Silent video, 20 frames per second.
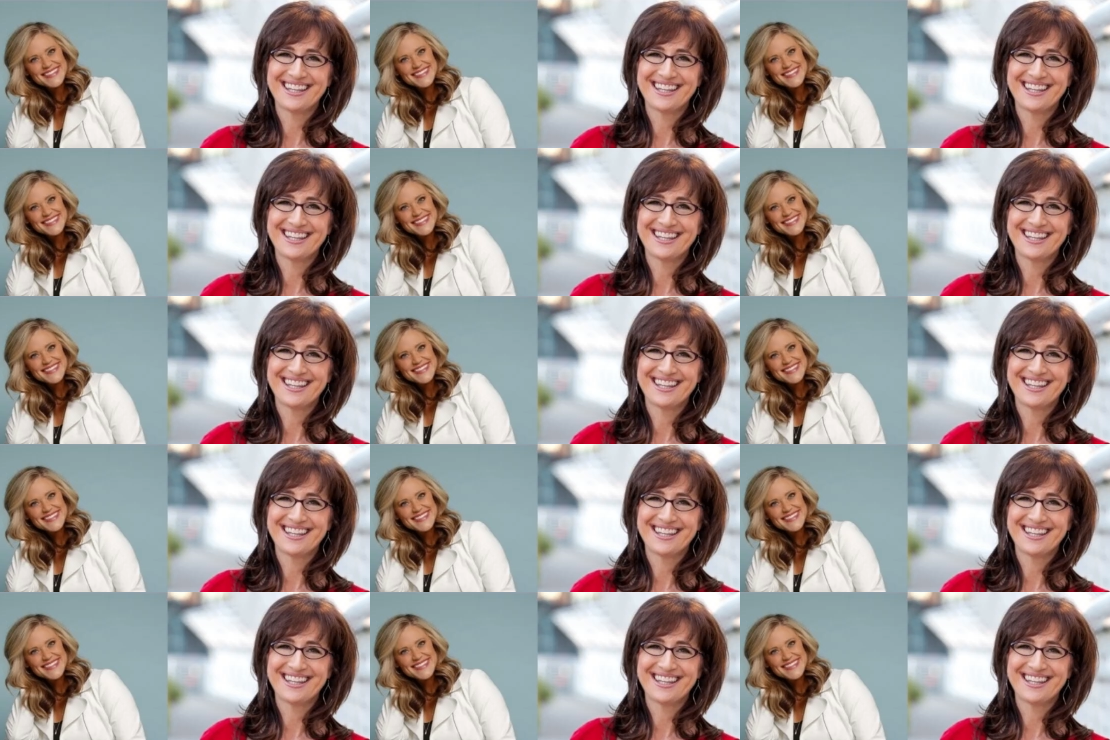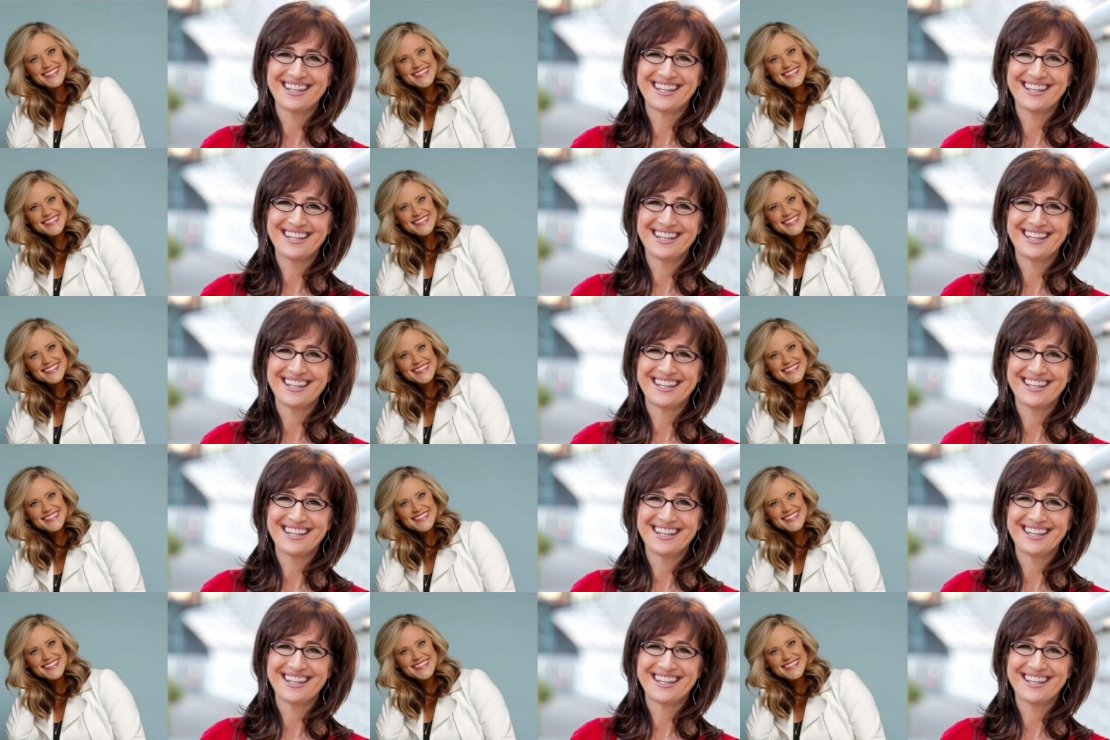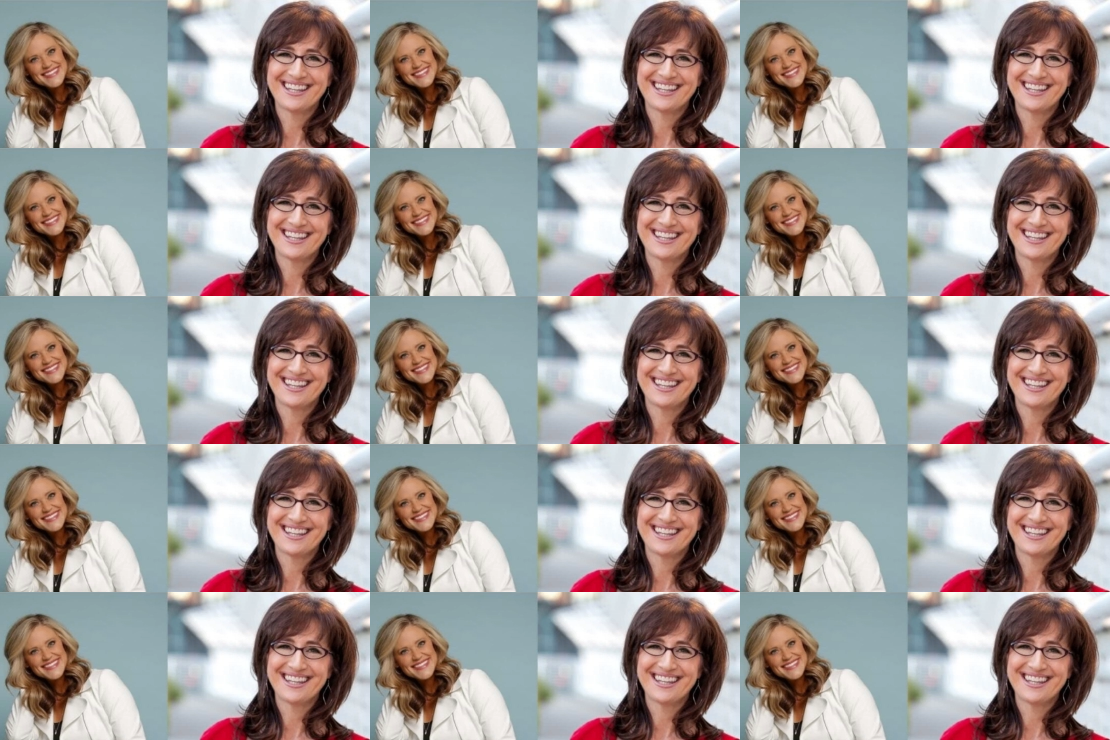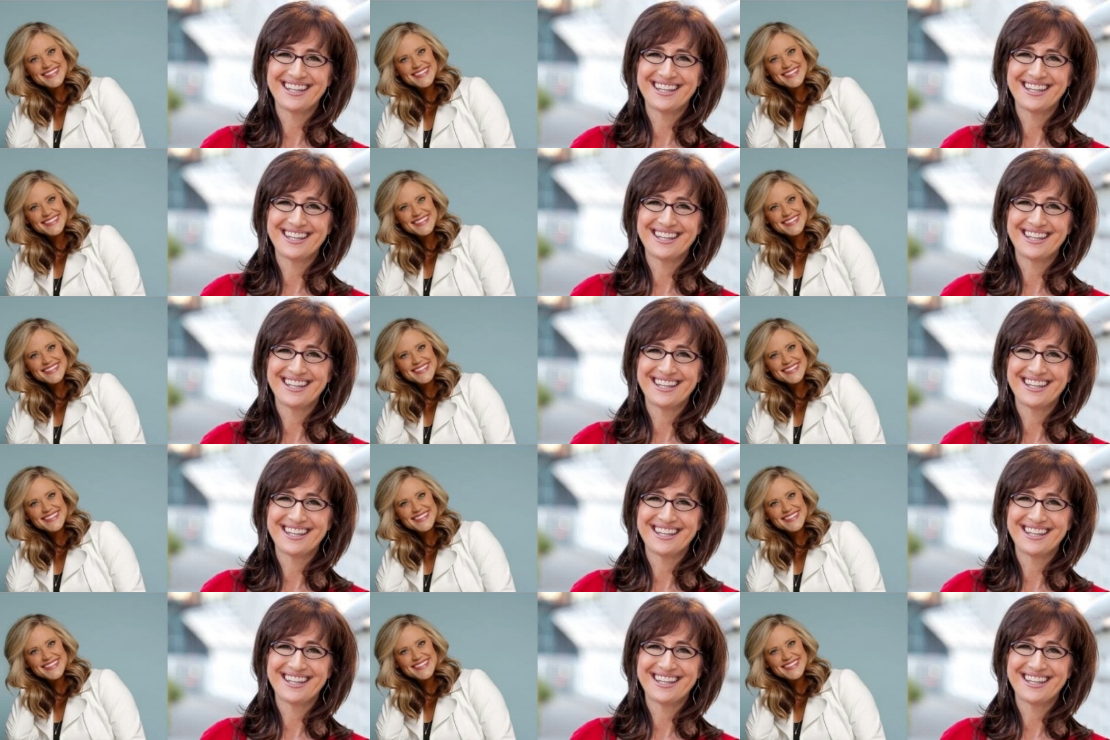[no speech]